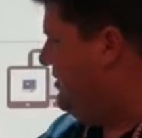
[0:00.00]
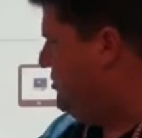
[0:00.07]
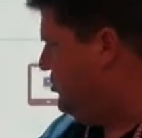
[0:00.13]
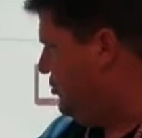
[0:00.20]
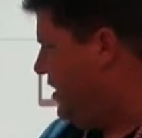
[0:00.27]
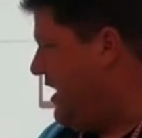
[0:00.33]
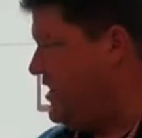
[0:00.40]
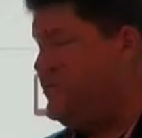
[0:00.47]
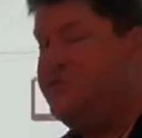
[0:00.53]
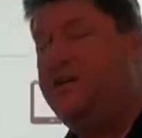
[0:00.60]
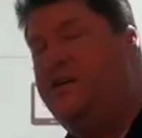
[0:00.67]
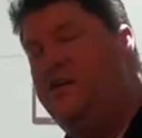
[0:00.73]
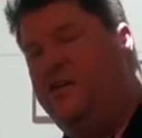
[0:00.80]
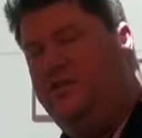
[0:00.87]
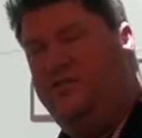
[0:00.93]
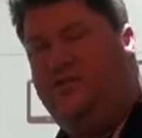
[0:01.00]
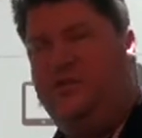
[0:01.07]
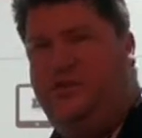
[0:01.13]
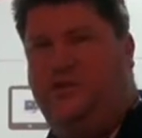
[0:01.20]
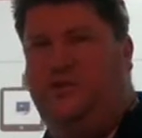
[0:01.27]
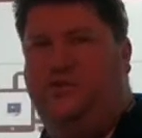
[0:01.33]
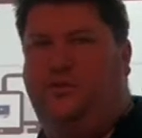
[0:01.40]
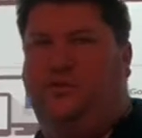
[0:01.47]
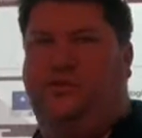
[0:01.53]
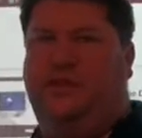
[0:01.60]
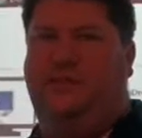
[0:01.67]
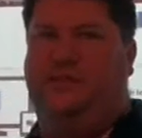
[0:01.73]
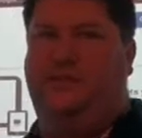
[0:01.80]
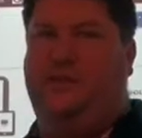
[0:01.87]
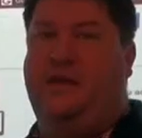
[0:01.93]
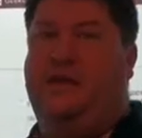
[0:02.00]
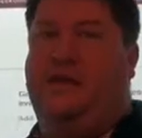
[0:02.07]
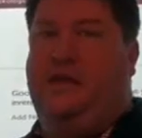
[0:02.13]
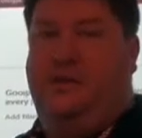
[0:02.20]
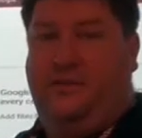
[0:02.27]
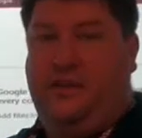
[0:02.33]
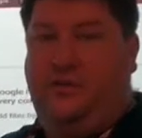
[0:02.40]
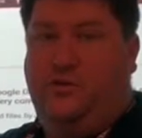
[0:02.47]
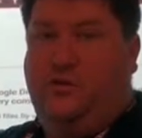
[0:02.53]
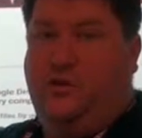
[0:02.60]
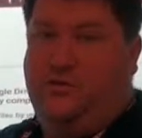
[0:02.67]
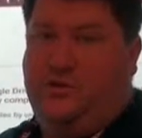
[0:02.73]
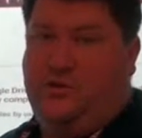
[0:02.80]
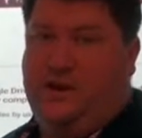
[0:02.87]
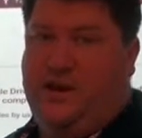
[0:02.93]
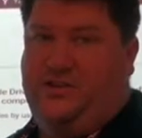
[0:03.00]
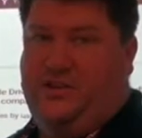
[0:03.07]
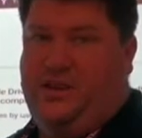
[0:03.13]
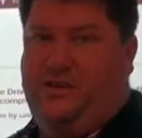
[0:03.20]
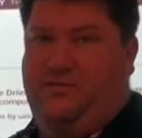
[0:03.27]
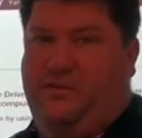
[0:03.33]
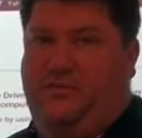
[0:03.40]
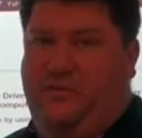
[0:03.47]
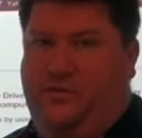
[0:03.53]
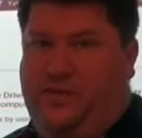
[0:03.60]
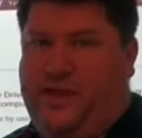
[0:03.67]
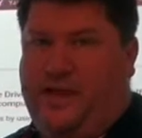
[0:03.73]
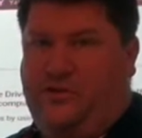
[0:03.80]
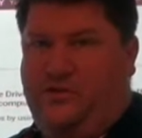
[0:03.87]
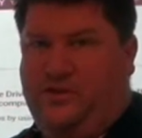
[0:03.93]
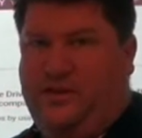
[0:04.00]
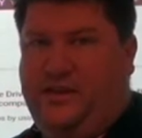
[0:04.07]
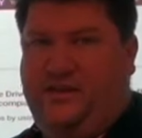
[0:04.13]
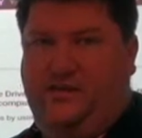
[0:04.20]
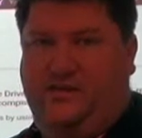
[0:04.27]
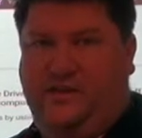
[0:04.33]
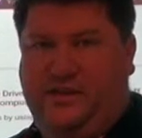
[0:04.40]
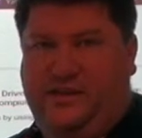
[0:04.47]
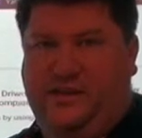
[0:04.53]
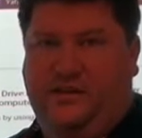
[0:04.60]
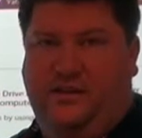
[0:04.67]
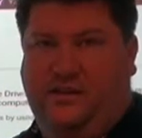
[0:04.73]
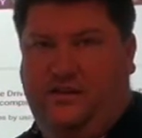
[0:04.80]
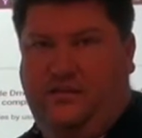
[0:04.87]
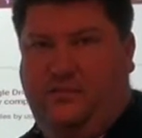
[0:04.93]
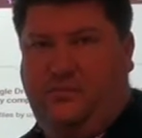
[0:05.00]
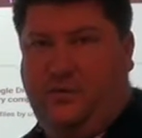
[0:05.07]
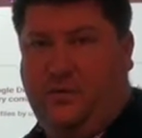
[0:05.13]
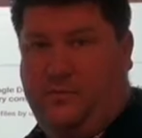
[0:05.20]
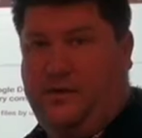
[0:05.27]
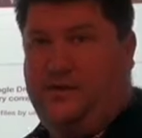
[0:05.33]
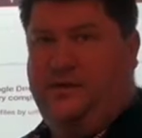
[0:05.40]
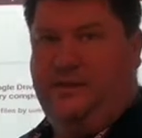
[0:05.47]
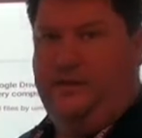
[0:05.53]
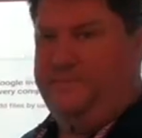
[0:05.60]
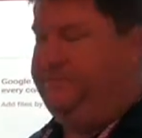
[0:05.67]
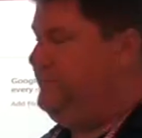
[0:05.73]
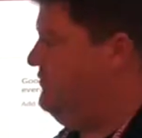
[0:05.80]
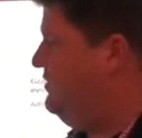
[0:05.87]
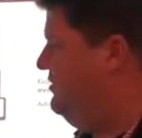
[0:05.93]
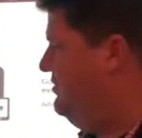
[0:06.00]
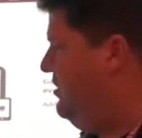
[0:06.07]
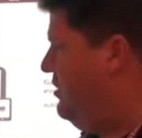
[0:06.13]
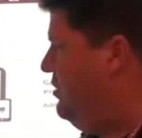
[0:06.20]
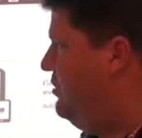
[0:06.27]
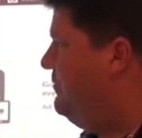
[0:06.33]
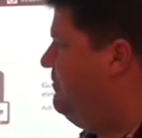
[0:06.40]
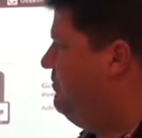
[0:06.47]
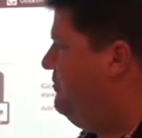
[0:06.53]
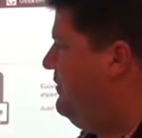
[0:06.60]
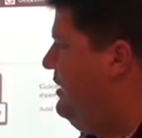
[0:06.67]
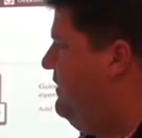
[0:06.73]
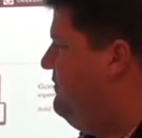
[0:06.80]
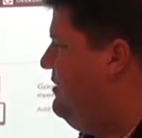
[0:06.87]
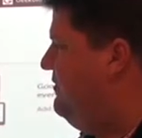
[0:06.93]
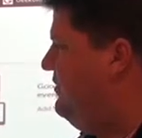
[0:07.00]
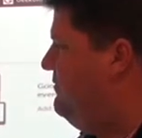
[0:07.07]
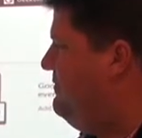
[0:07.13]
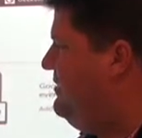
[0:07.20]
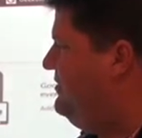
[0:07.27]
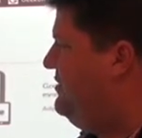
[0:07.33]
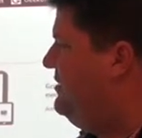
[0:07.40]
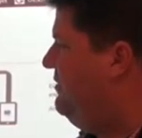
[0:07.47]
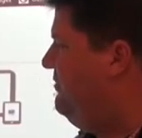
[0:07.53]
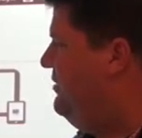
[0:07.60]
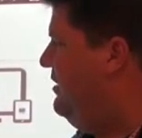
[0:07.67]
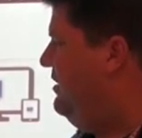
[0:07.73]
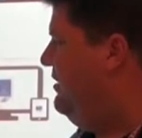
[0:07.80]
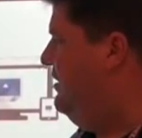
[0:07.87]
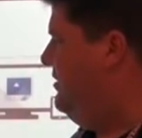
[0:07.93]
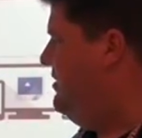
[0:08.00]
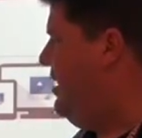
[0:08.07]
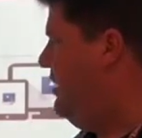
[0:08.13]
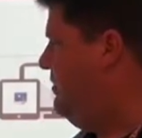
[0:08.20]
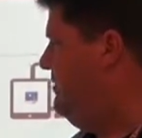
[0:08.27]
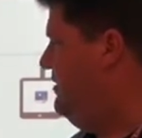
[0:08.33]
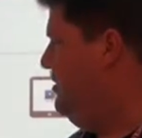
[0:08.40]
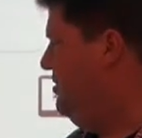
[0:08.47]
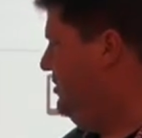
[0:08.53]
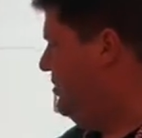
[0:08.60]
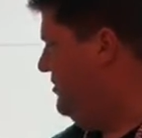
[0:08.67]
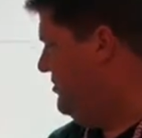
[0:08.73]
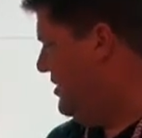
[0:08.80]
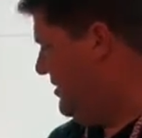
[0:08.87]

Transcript: there's trash. So when you do delete them, they do go in the trash can before they actually get deleted permanently. So if you're ever missing a document, you can always